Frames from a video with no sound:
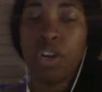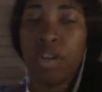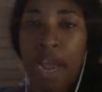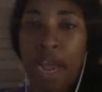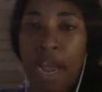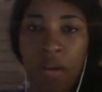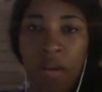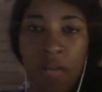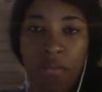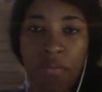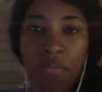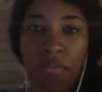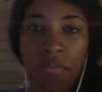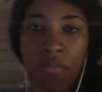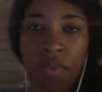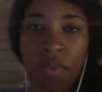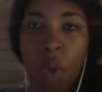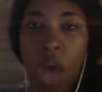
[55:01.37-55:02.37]
turn out
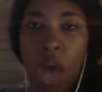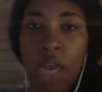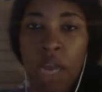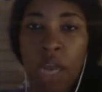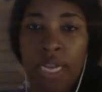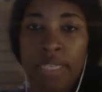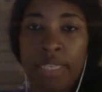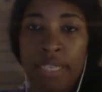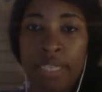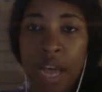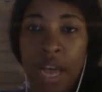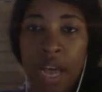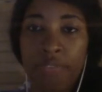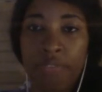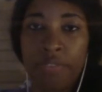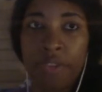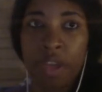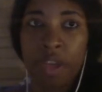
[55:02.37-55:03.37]
quality
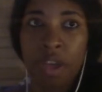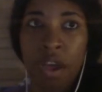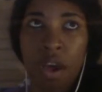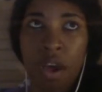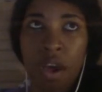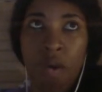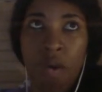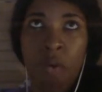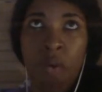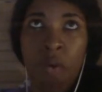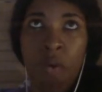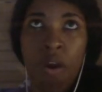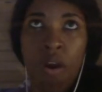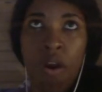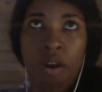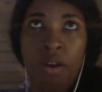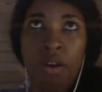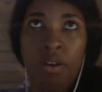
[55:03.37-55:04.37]
stuff
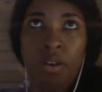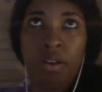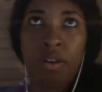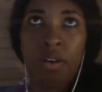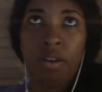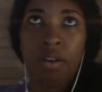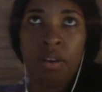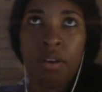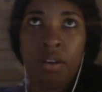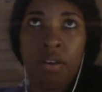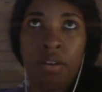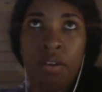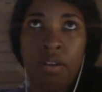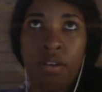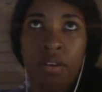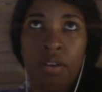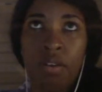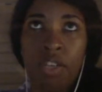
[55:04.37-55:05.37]
or
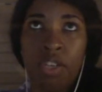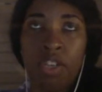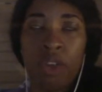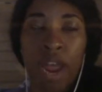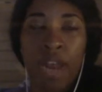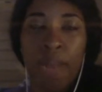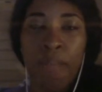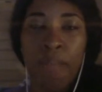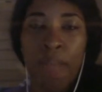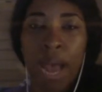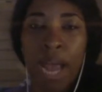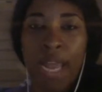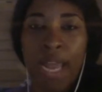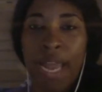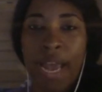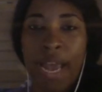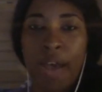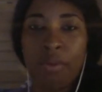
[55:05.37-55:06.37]
try to
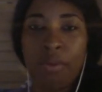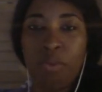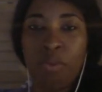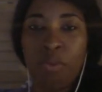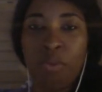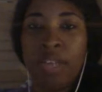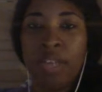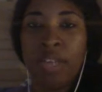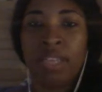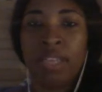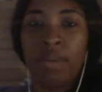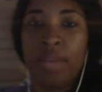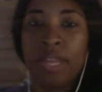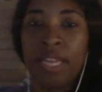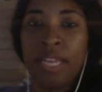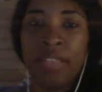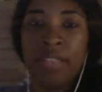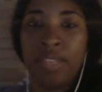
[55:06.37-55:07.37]
buy out what some
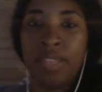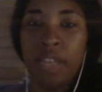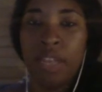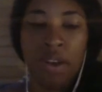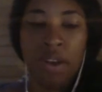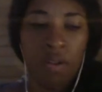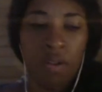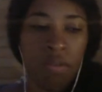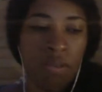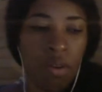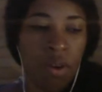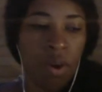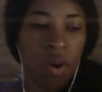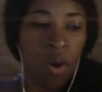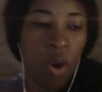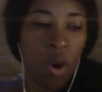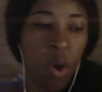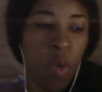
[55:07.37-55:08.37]
of these,
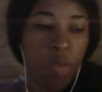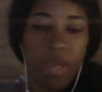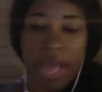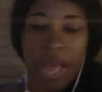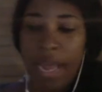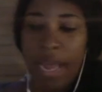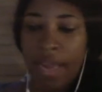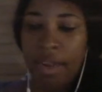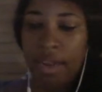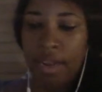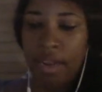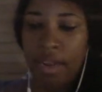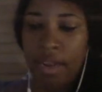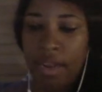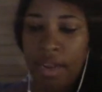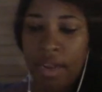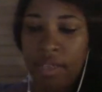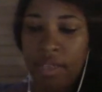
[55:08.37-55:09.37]
or hope
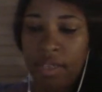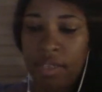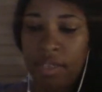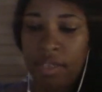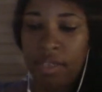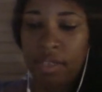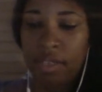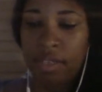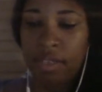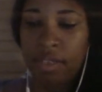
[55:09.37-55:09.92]
that